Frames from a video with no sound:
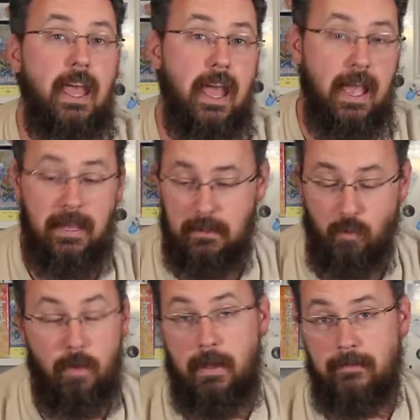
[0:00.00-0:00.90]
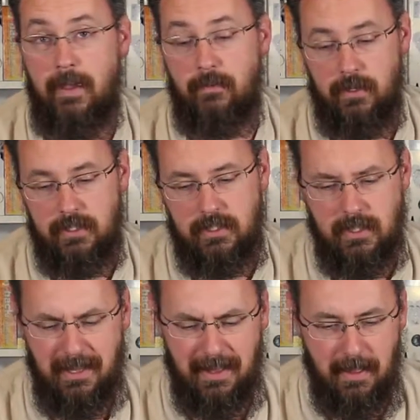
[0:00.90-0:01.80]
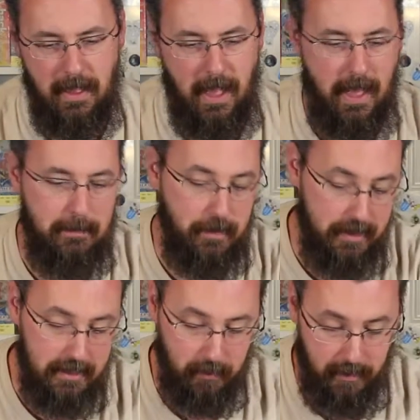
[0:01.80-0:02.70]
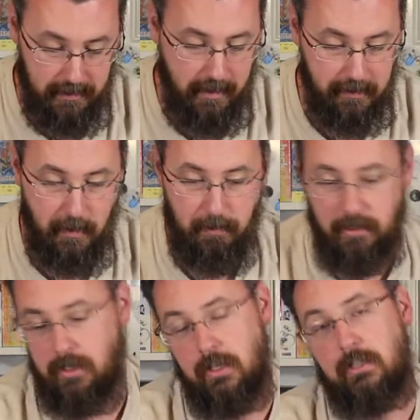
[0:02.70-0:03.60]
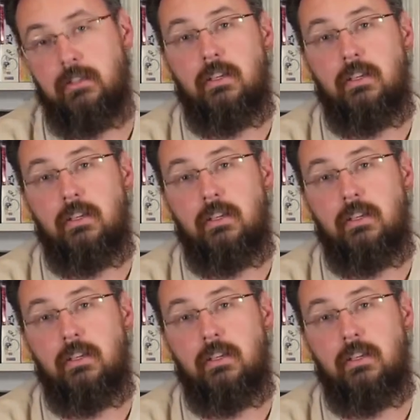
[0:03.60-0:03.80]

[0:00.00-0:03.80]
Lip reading: And one of my favorites. But this one is also pretty good.